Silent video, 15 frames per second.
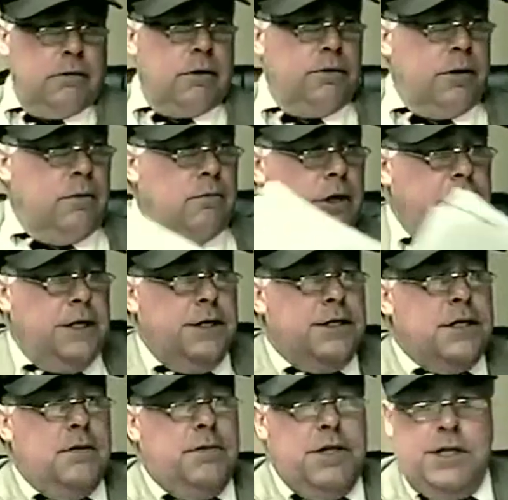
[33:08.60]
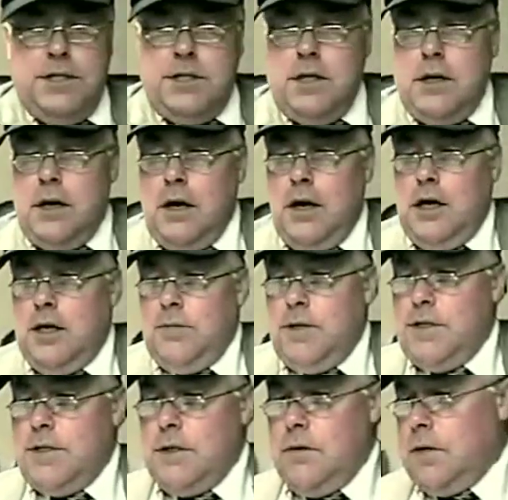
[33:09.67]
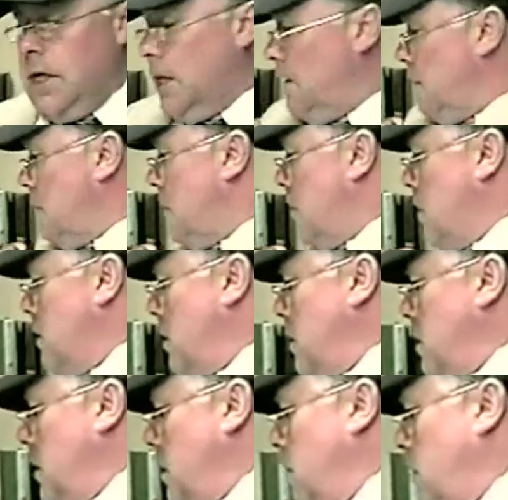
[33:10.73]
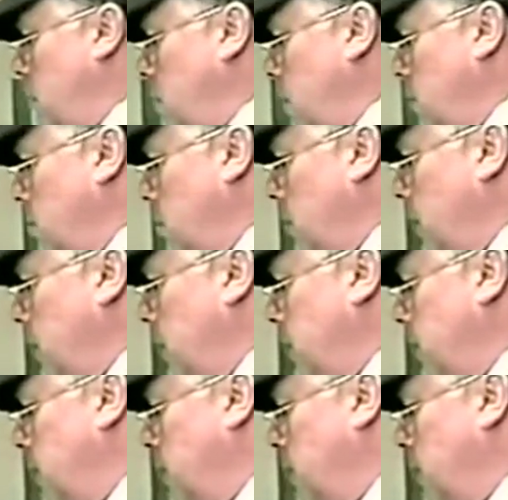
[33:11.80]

we want to bring into some of these arguments. Okay, we want to bring in.